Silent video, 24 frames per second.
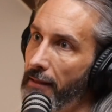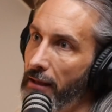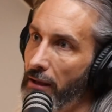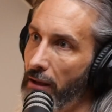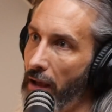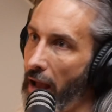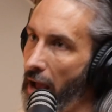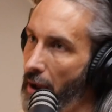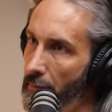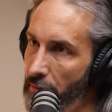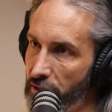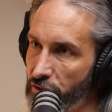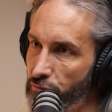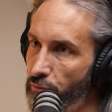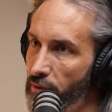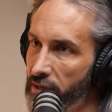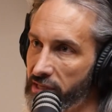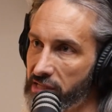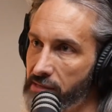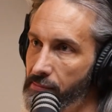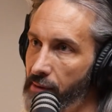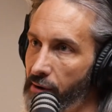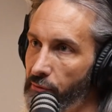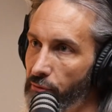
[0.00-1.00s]
how much
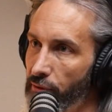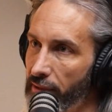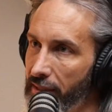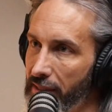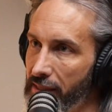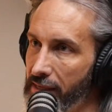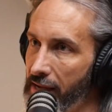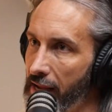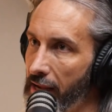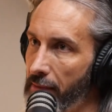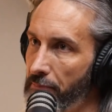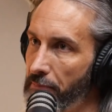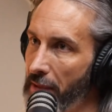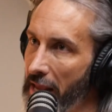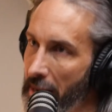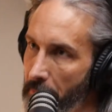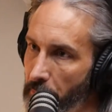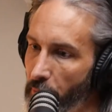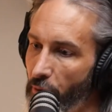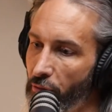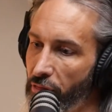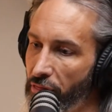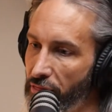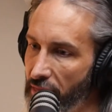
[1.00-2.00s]
risk am I willing to take?
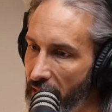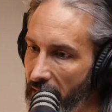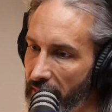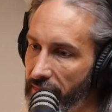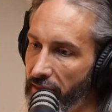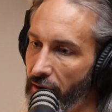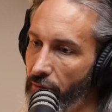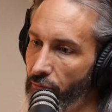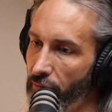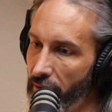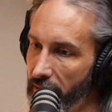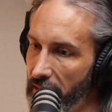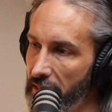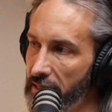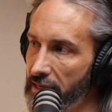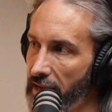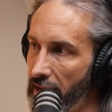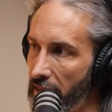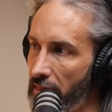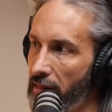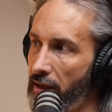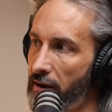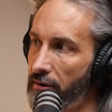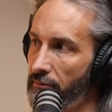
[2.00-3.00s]
People think they're willing to take
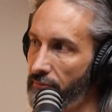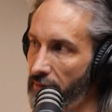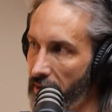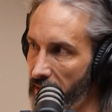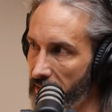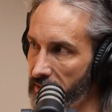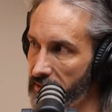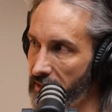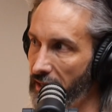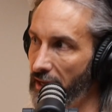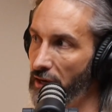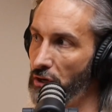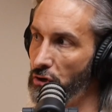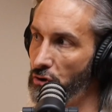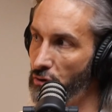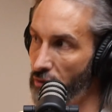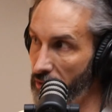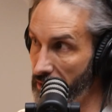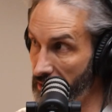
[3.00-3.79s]
a lot of risk in good